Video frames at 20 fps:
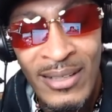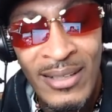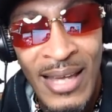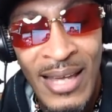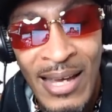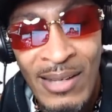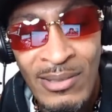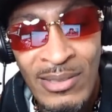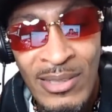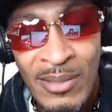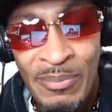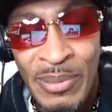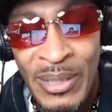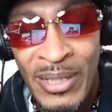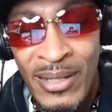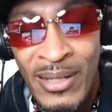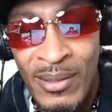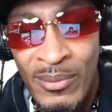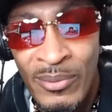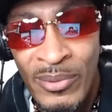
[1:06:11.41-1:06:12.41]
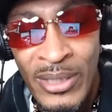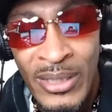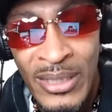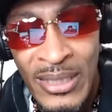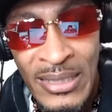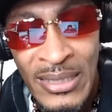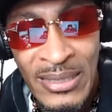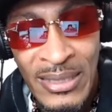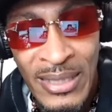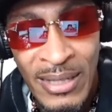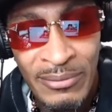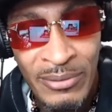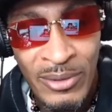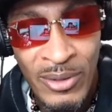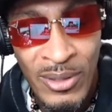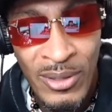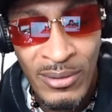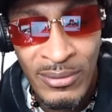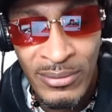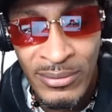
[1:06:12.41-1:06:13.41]
allowed to pick up where niggas left
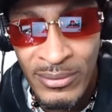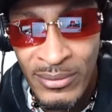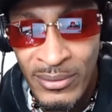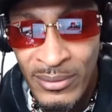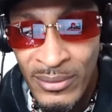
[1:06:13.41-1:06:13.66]
off.